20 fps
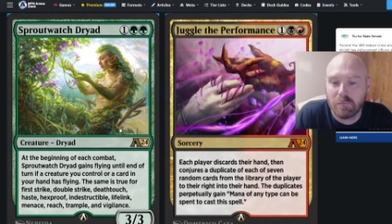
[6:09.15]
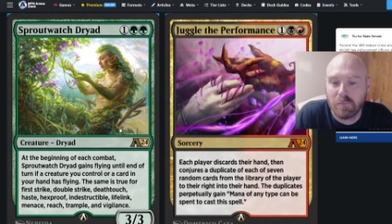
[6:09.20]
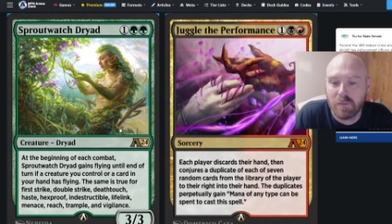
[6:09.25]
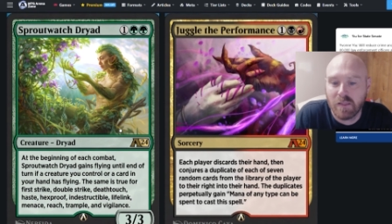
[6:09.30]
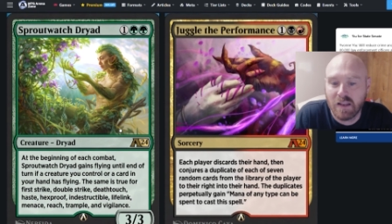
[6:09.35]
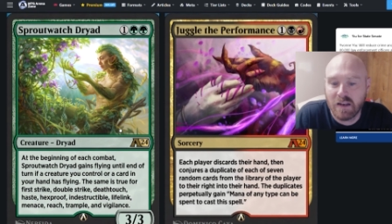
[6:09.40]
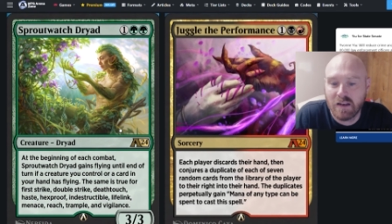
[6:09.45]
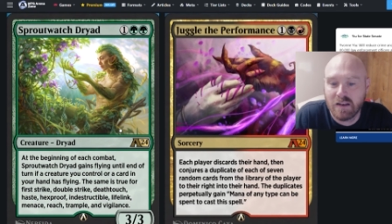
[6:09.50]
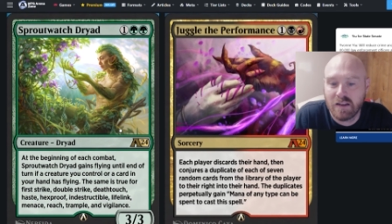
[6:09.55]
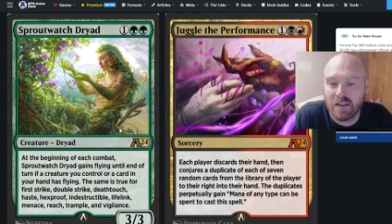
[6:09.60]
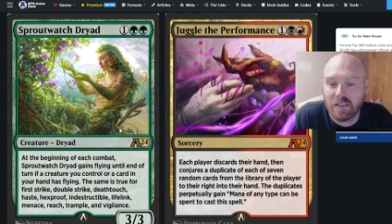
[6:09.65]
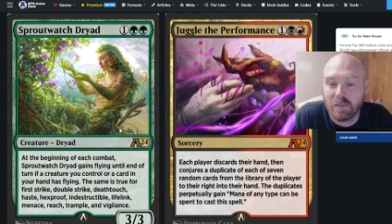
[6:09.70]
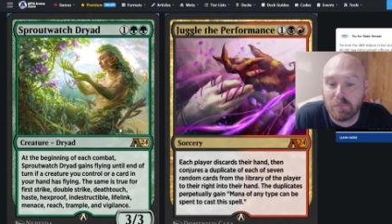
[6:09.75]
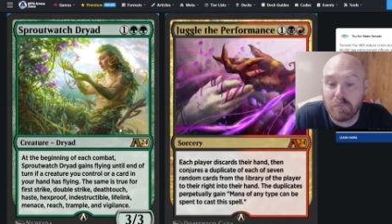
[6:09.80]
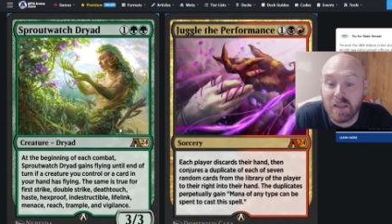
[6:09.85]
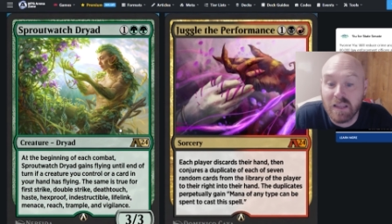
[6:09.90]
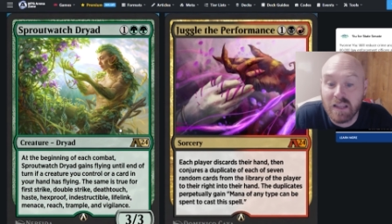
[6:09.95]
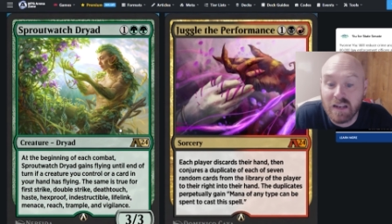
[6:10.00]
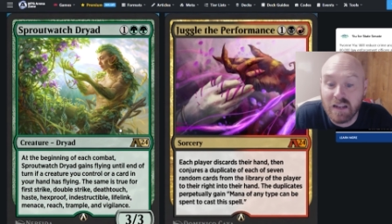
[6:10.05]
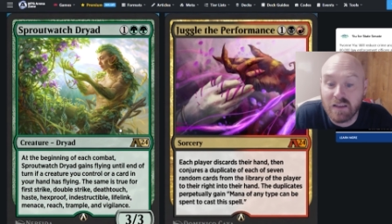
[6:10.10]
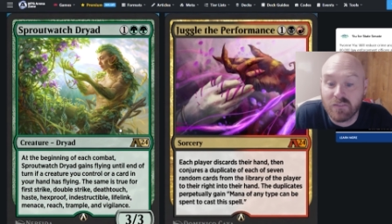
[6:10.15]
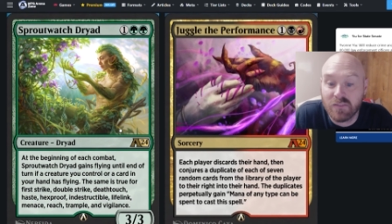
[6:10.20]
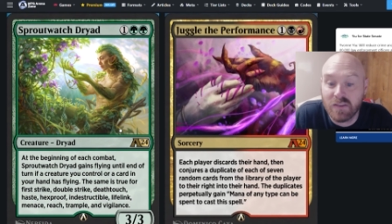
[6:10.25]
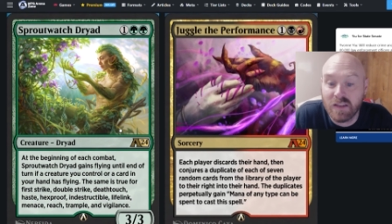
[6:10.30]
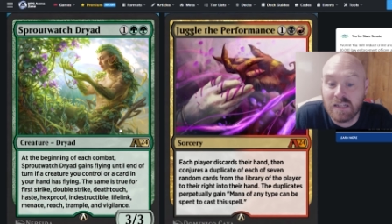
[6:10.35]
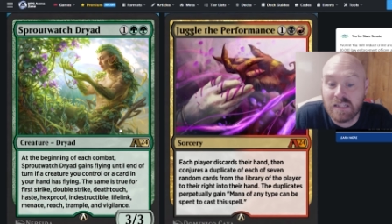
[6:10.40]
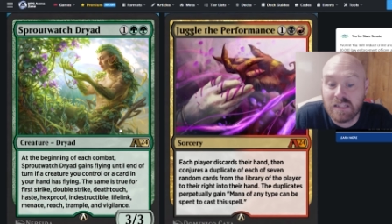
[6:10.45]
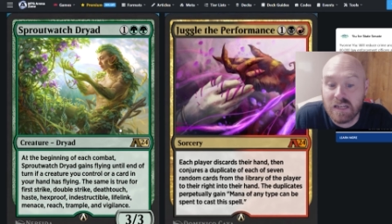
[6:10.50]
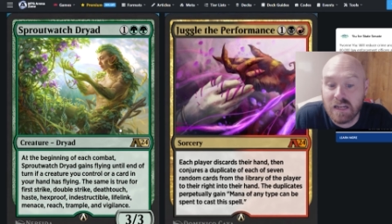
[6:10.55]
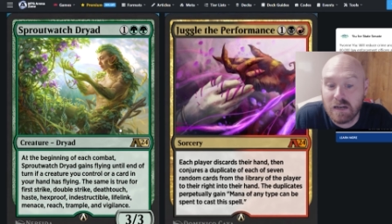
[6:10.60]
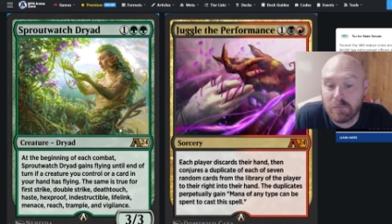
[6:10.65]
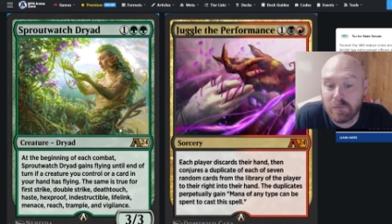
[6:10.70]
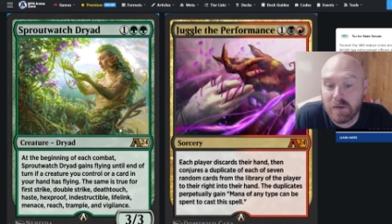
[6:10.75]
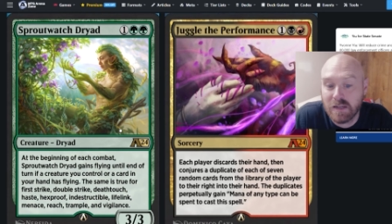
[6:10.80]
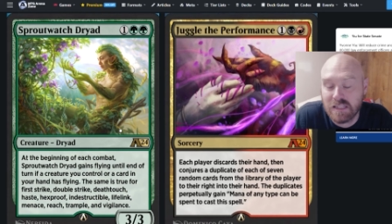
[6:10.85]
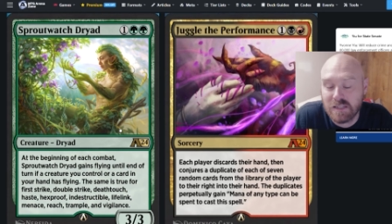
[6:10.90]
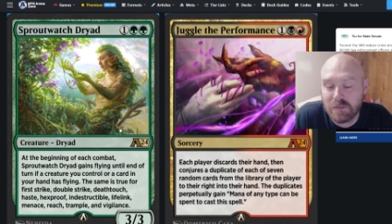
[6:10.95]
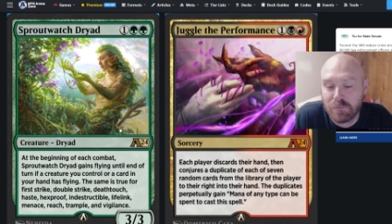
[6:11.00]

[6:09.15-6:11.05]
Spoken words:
At the beginning of each combat,